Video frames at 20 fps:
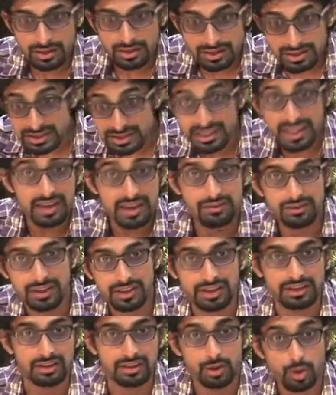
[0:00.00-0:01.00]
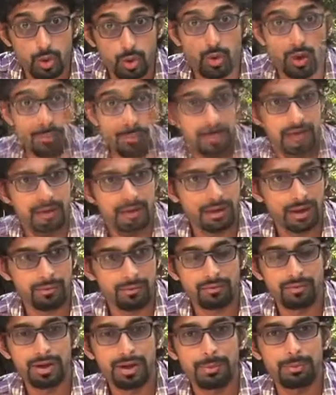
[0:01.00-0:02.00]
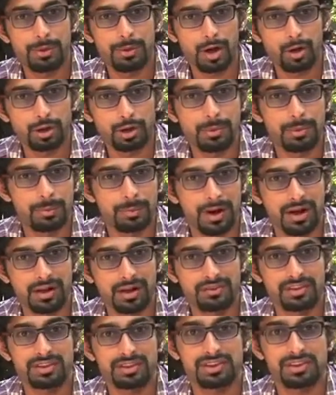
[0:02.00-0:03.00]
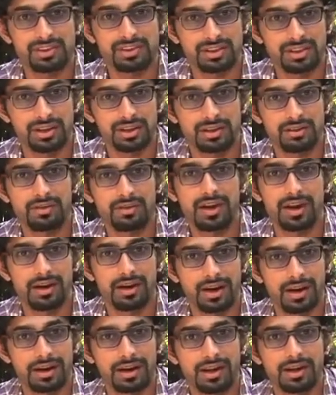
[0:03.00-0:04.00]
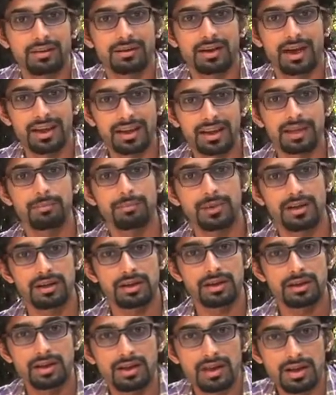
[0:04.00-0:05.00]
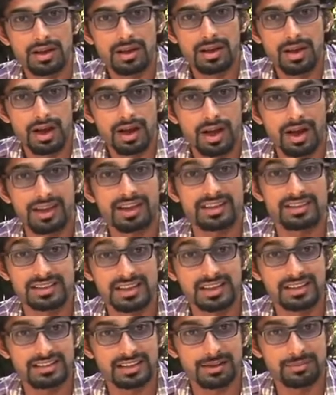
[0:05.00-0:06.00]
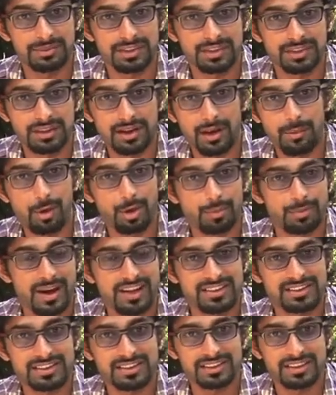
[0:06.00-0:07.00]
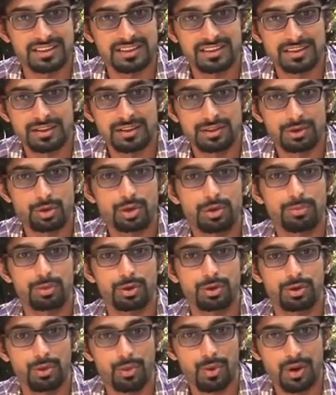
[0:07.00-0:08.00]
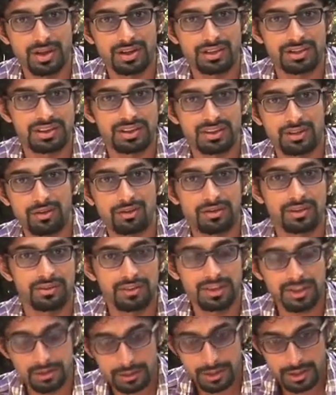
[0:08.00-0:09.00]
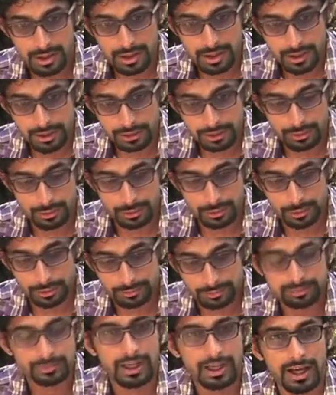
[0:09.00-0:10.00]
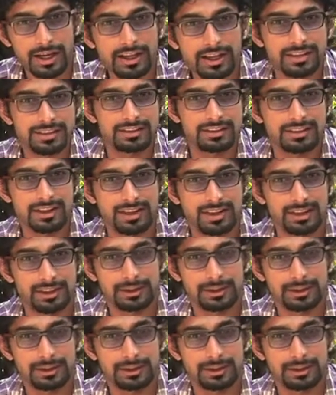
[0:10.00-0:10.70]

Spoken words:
save that Kuvam. I'm very proud to be part of this initiative where I can say something about my city to improve the quality of living. So I guess